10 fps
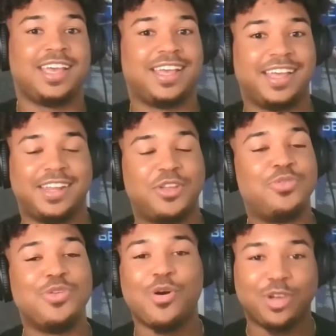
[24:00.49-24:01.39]
And
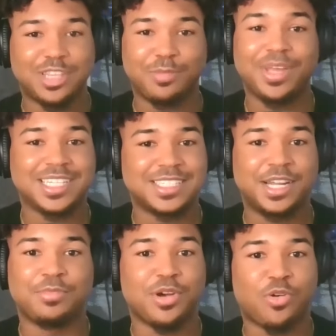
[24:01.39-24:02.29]
you know what the biggest
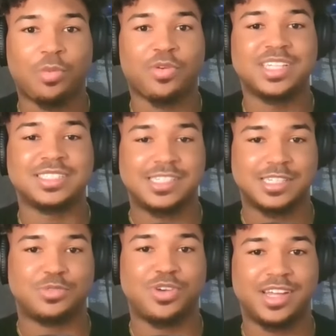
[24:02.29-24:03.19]
thing about
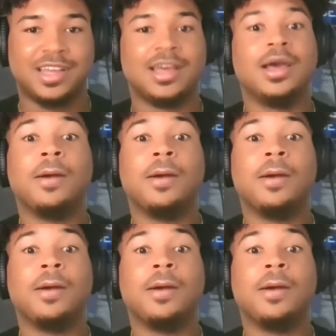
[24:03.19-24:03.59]
corporations is what?